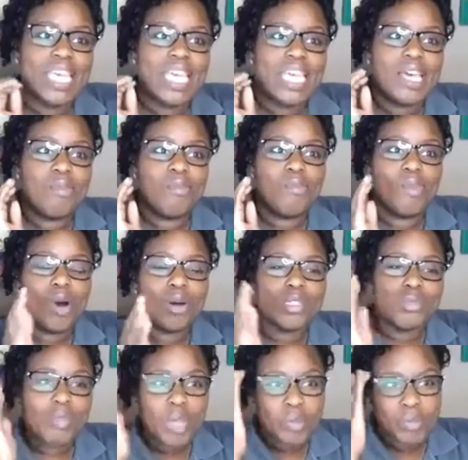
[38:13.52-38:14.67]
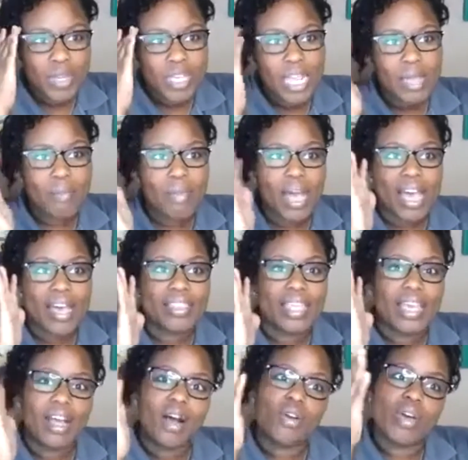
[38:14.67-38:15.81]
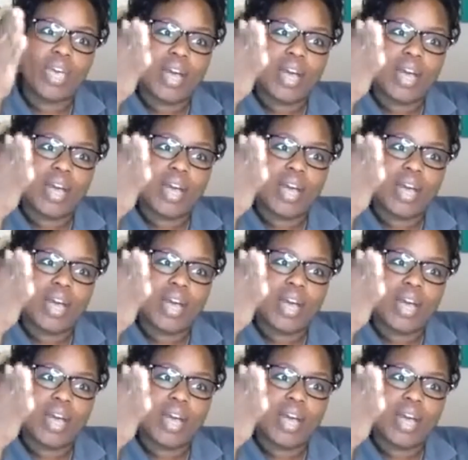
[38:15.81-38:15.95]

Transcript: most people in their mind think, okay,